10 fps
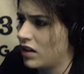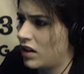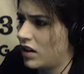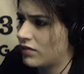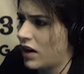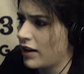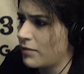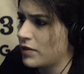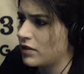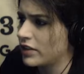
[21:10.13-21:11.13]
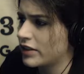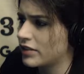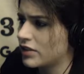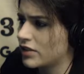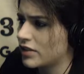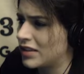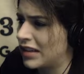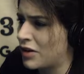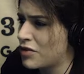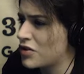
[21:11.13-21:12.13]
Rotting buildings
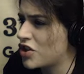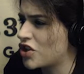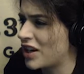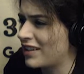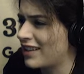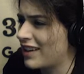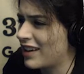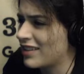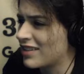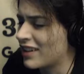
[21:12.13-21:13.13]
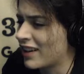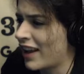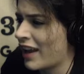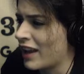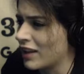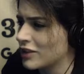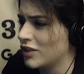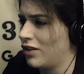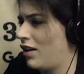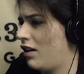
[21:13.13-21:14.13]
slough gently into decay.
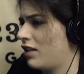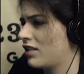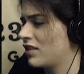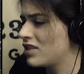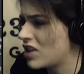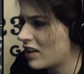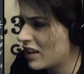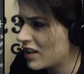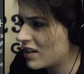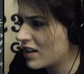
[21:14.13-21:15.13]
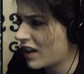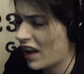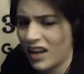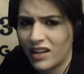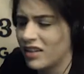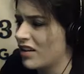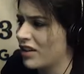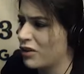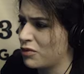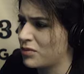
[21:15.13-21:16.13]
Slough gently into decay? I don't know
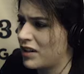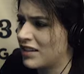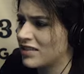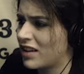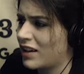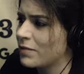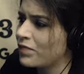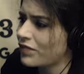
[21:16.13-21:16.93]
how you would pronounce that.